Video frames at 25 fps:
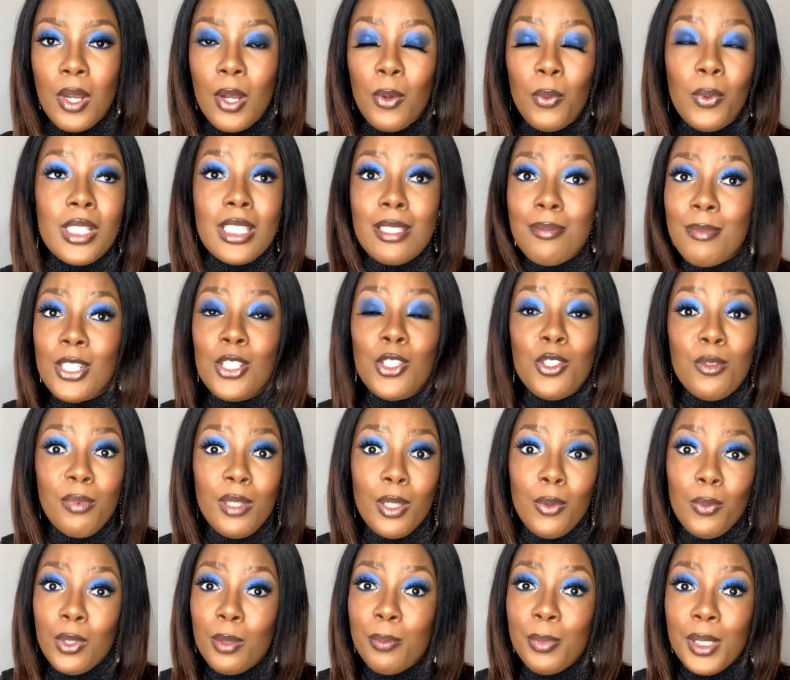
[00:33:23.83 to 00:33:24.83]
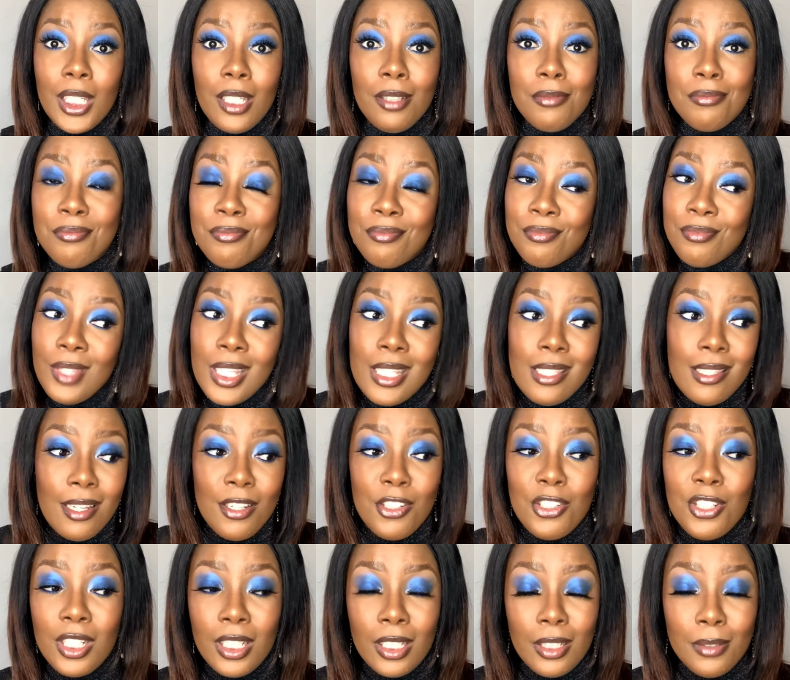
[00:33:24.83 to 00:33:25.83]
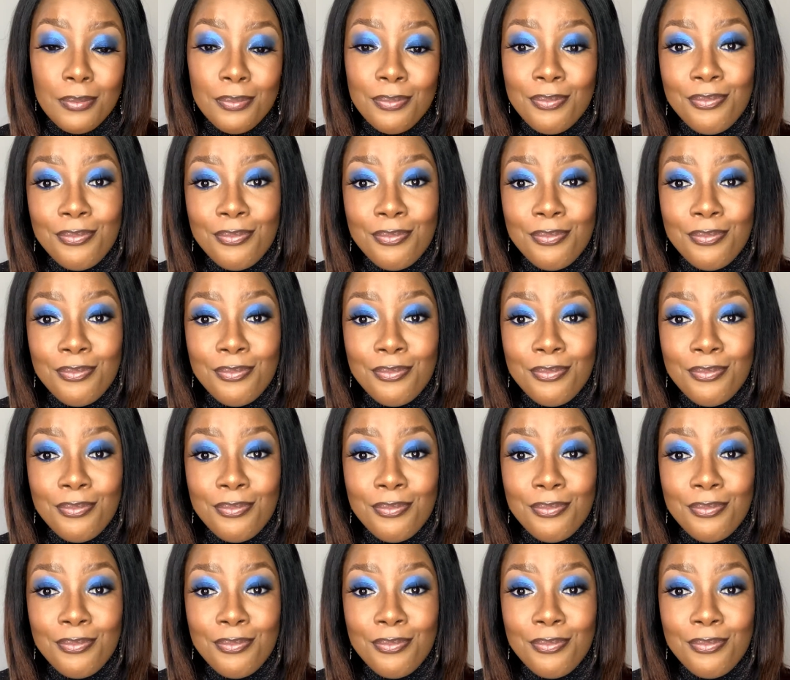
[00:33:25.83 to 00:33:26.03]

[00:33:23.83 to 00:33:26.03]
What's meant to be will be, essentially.